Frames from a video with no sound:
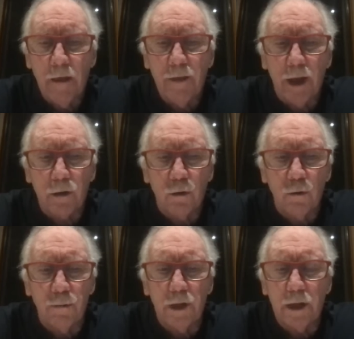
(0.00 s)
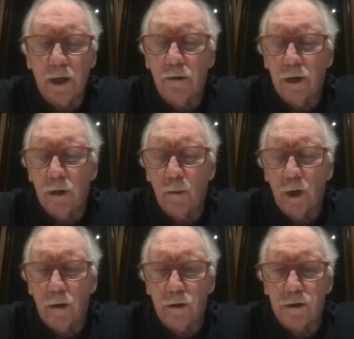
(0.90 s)
that could be an area
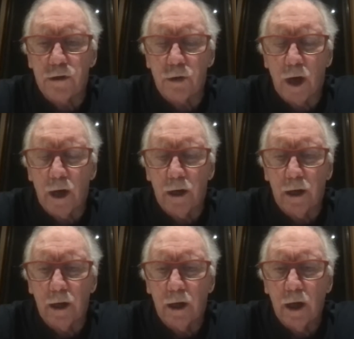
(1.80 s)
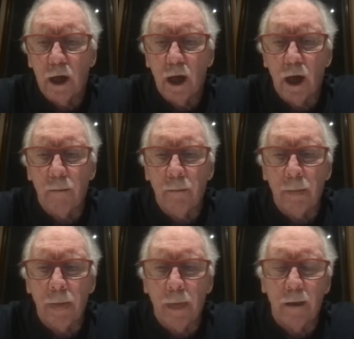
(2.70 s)
where Australia
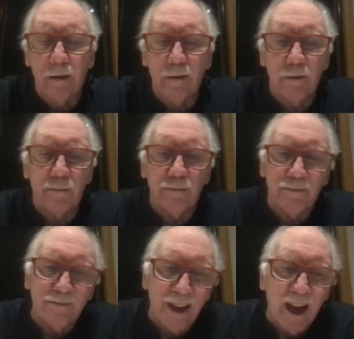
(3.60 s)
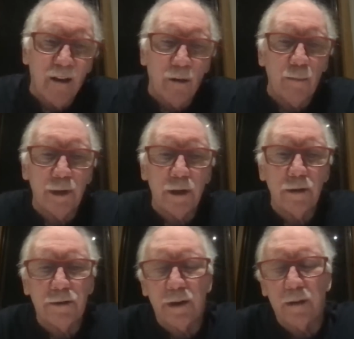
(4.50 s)
um, uh, are a bit
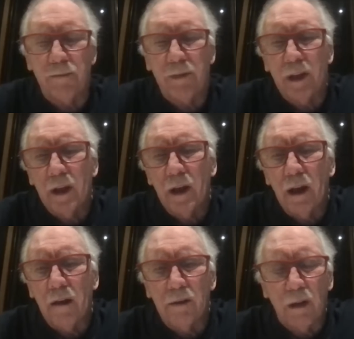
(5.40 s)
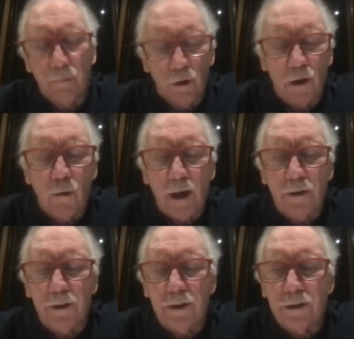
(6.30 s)
um, uh,
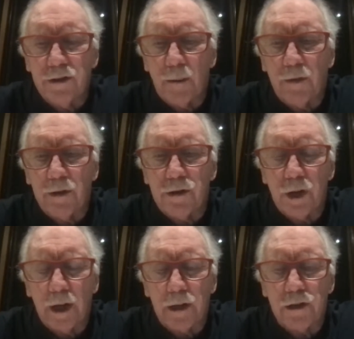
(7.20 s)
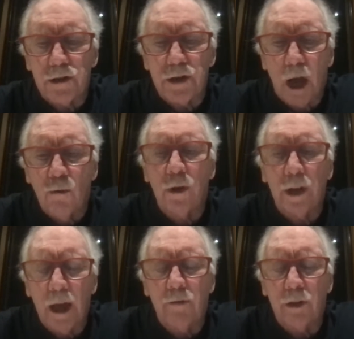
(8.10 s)
regret some of the selections,
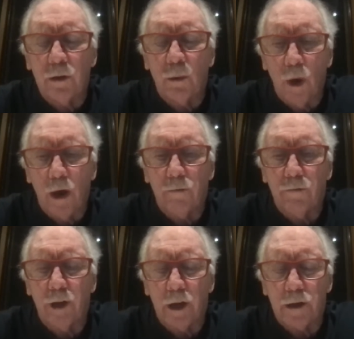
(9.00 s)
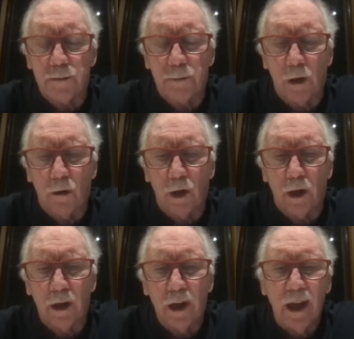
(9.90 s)
only having the one fast
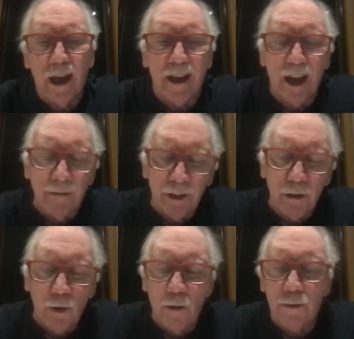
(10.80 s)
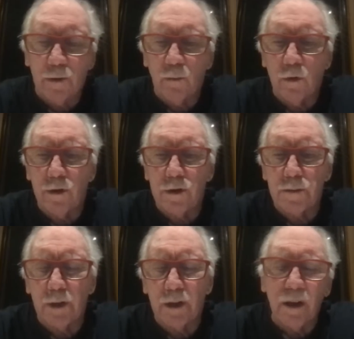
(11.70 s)
bowler and having to open with the
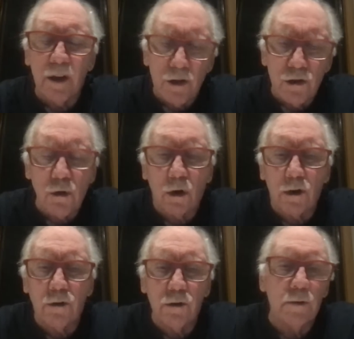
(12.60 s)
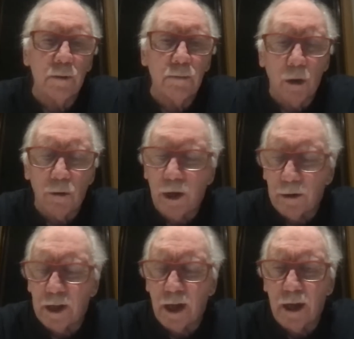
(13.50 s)
spinner. Sure, Kuhnemann bowled
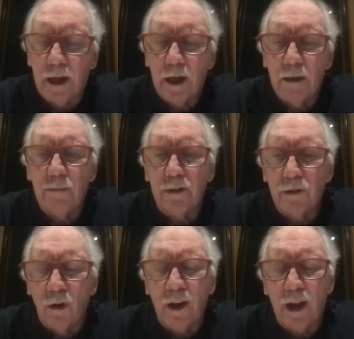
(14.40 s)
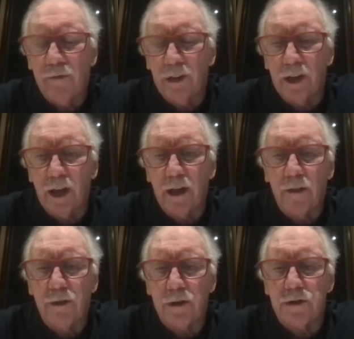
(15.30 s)
okay, but not having that
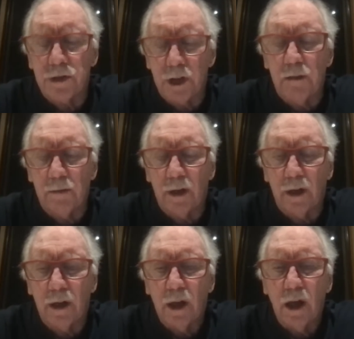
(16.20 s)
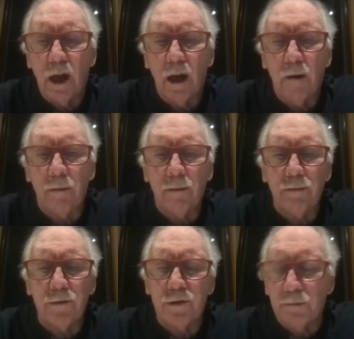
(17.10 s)
other seamer um,
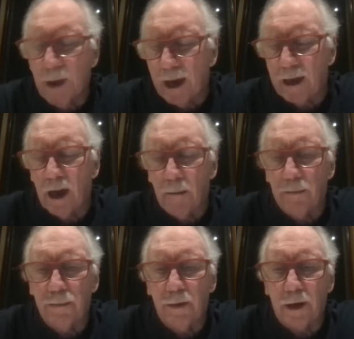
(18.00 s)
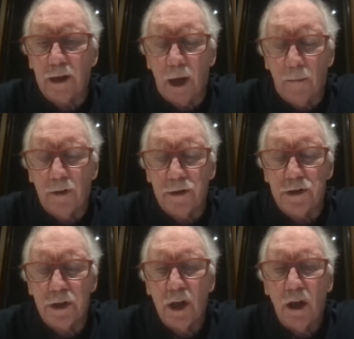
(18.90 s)
to back up uh, Cummins